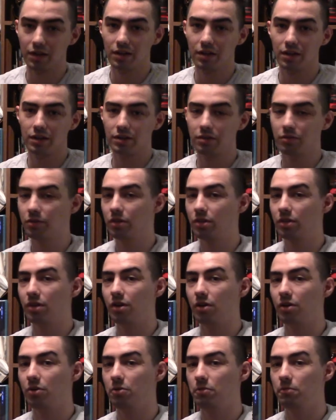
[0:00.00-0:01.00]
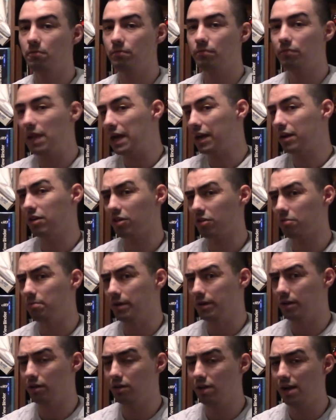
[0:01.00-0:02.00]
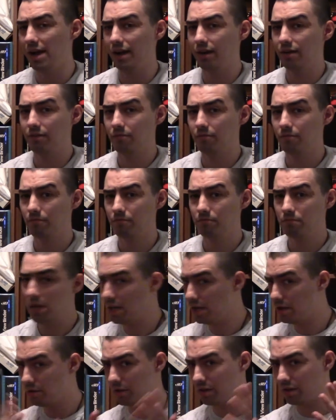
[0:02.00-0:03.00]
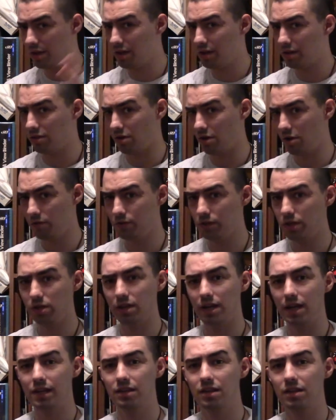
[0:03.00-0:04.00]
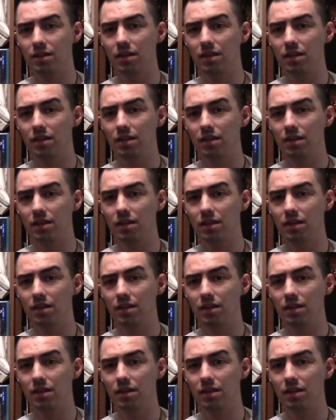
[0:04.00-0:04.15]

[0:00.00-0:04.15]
In doing so, that could explain a lot. But anyways, guys, hopefully you like this.